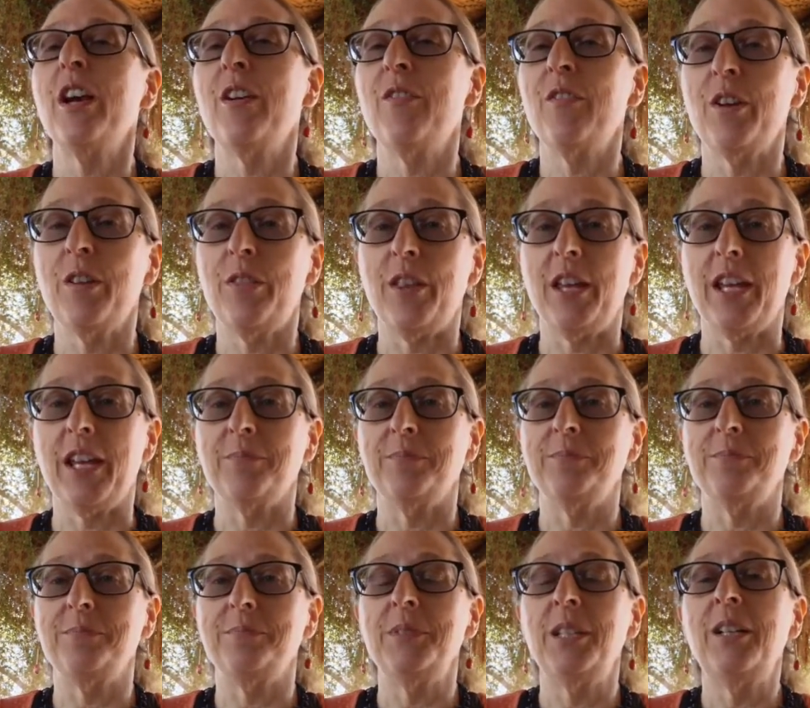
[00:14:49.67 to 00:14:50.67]
everything.
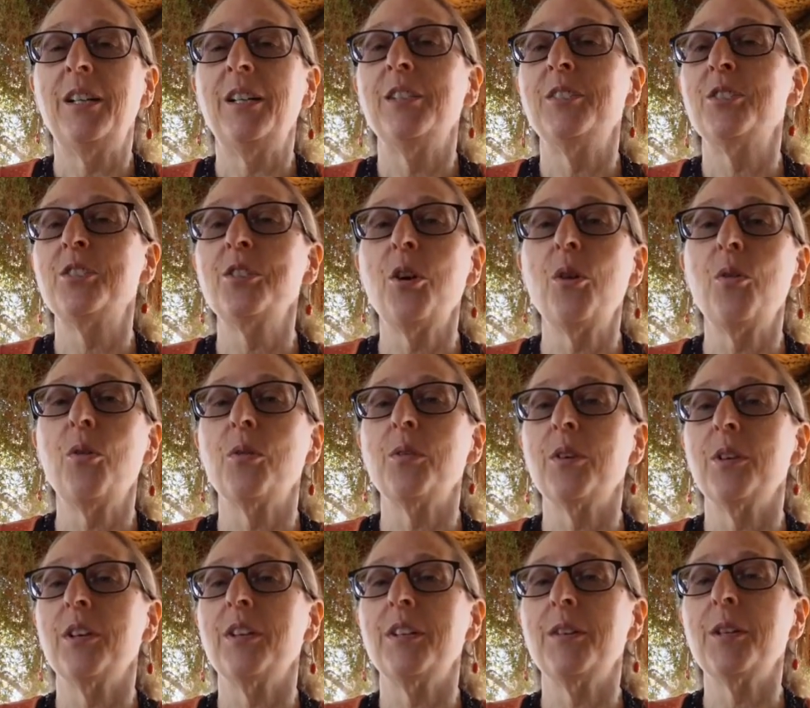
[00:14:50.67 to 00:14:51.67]
So
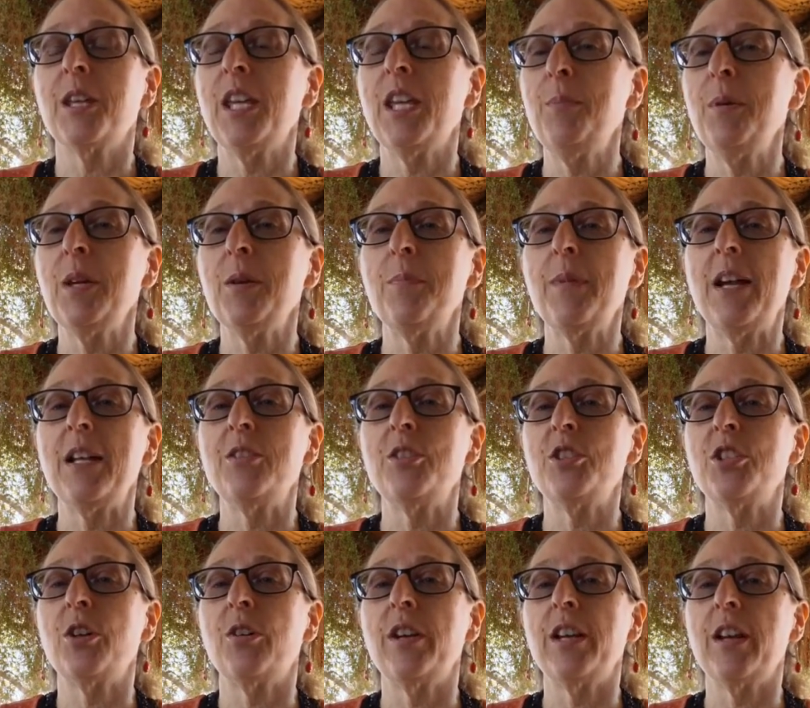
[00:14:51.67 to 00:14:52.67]
keeping in mind
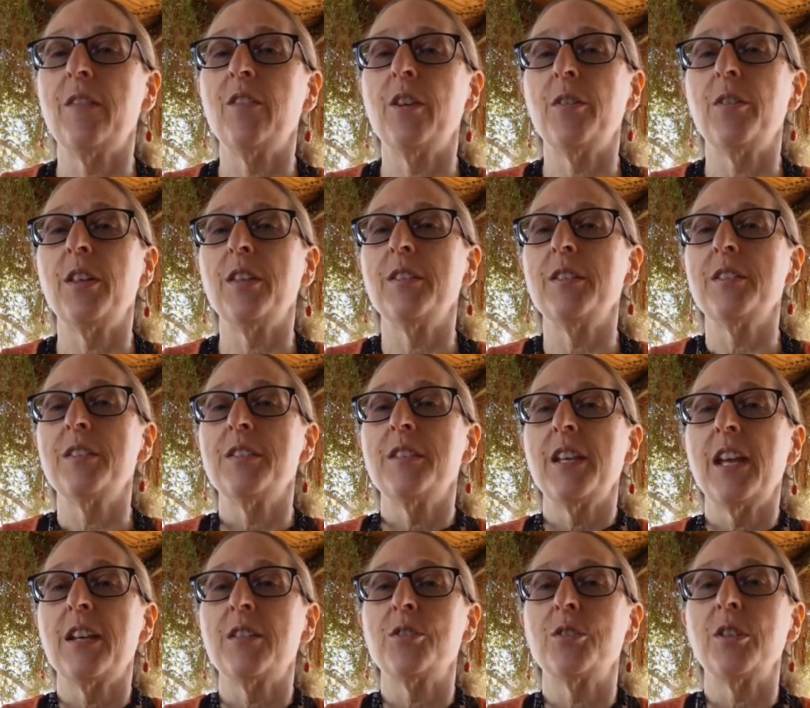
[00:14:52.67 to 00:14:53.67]
sharing everything, this is
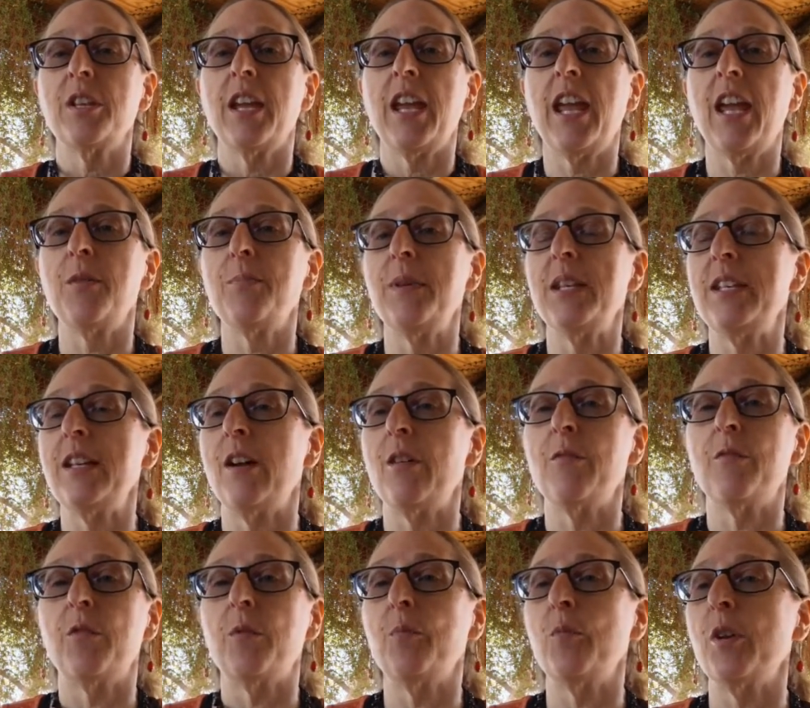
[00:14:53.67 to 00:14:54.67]
actually a
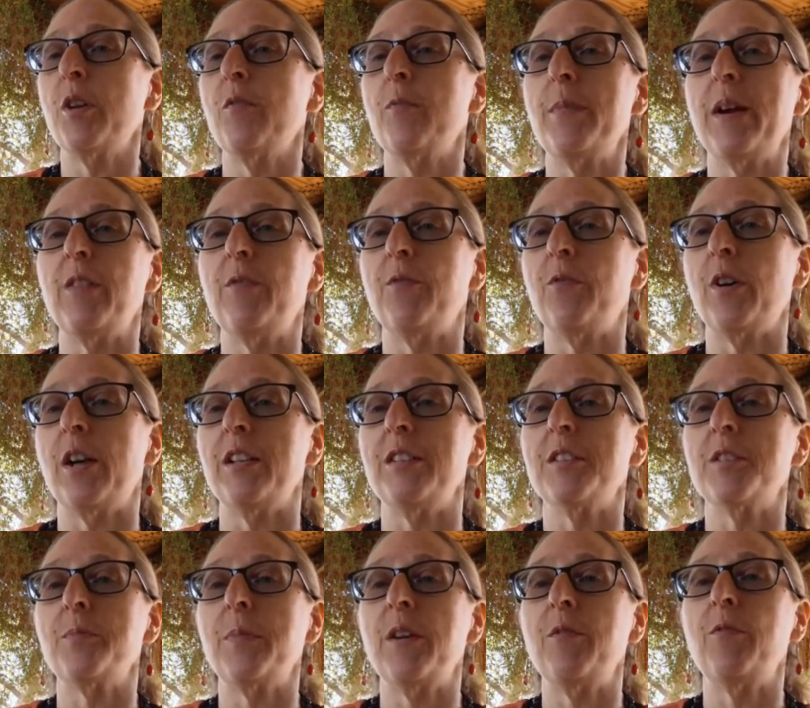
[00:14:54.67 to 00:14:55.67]
hand-me-down from one of my
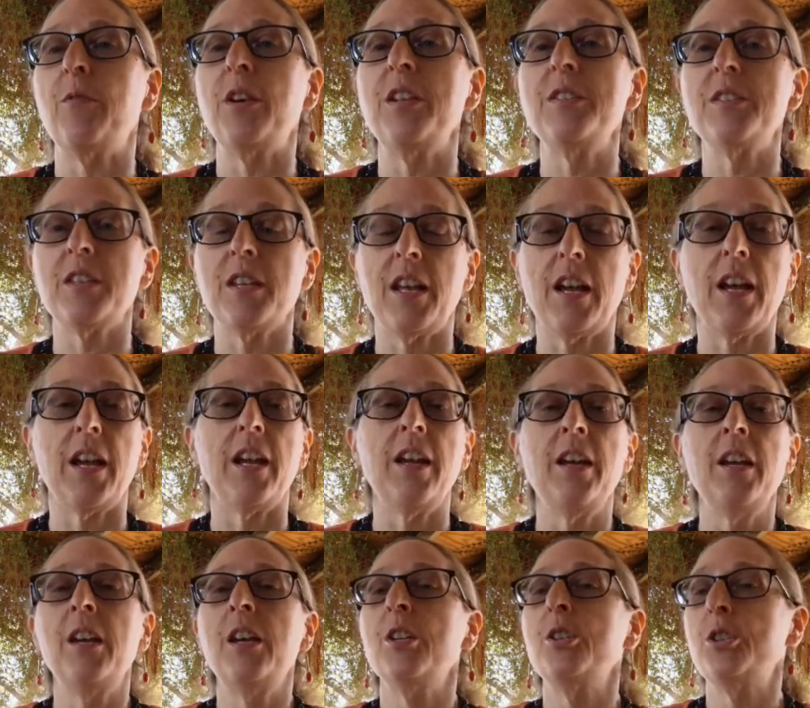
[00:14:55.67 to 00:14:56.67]
friends. My friends and I
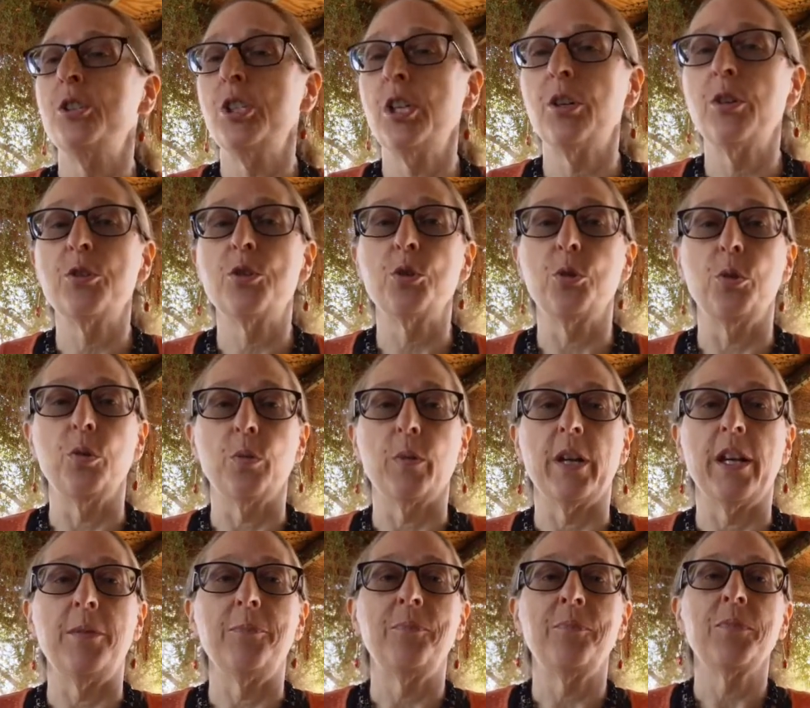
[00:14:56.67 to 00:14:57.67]
share
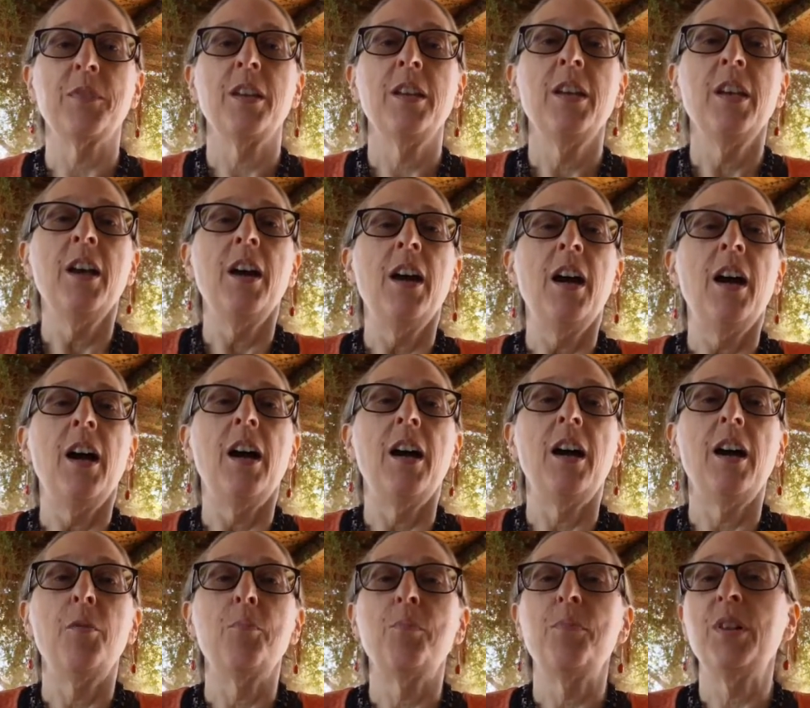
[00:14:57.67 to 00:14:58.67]
jewelry.
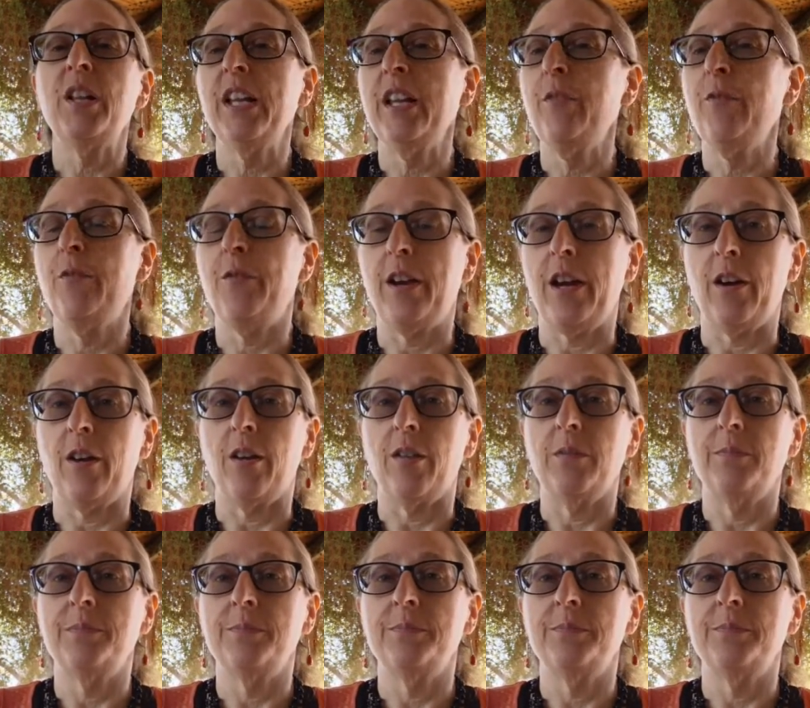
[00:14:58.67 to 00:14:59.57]
Play fair.